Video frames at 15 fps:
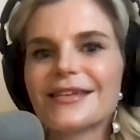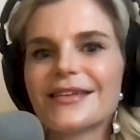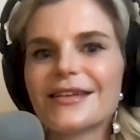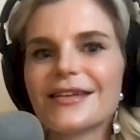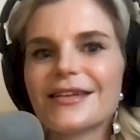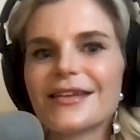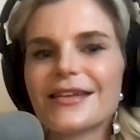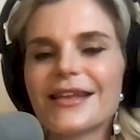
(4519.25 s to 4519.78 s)

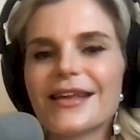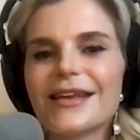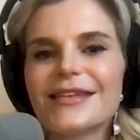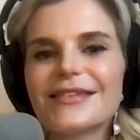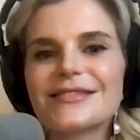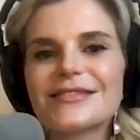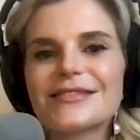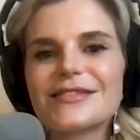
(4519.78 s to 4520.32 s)
Like
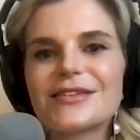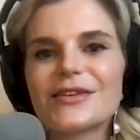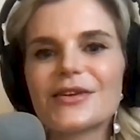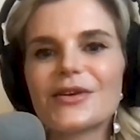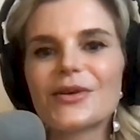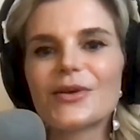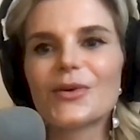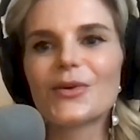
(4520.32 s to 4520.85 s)

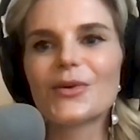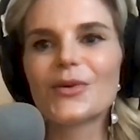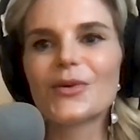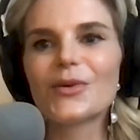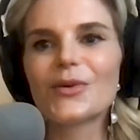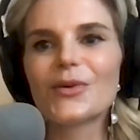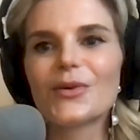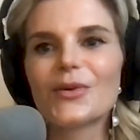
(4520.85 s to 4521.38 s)
to
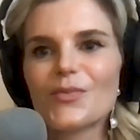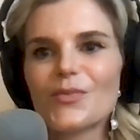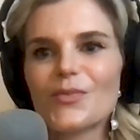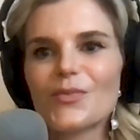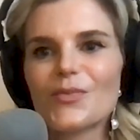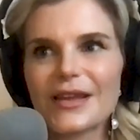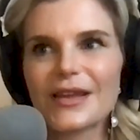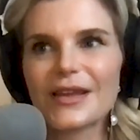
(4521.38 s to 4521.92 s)

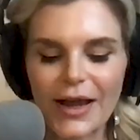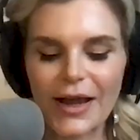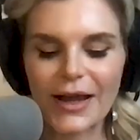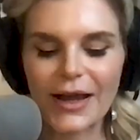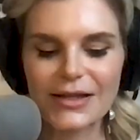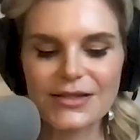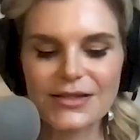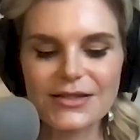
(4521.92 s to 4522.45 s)

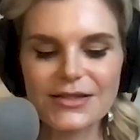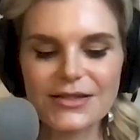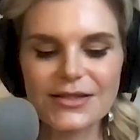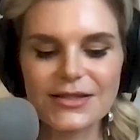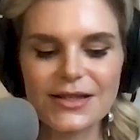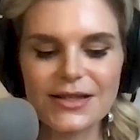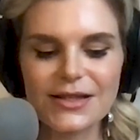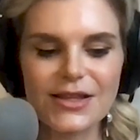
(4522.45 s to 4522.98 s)
experience, like there
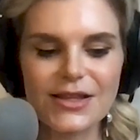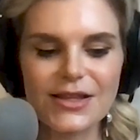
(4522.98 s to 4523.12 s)
is